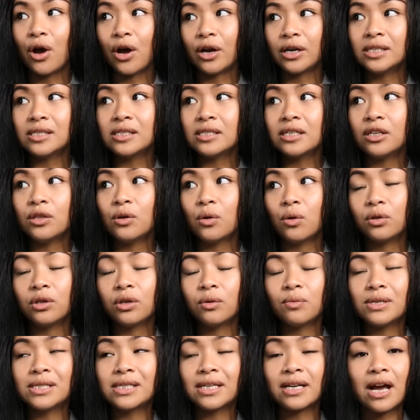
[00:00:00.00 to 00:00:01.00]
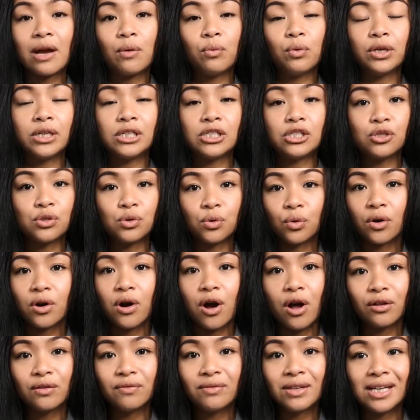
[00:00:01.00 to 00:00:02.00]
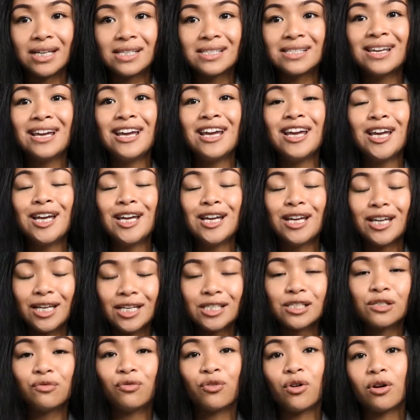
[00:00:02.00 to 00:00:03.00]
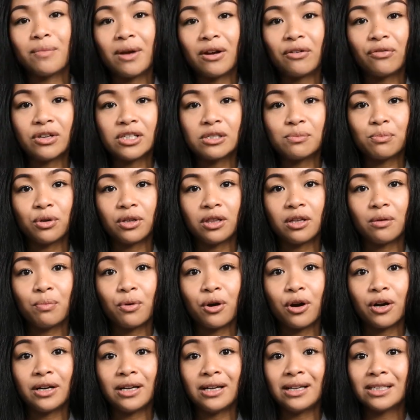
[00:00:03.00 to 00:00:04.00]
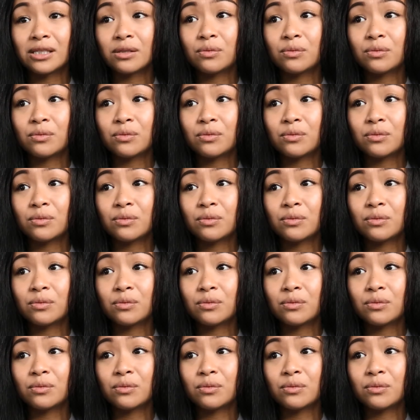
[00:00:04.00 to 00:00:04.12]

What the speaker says: Honestly, the only reason I would endure all of this is for my friend's birthday party.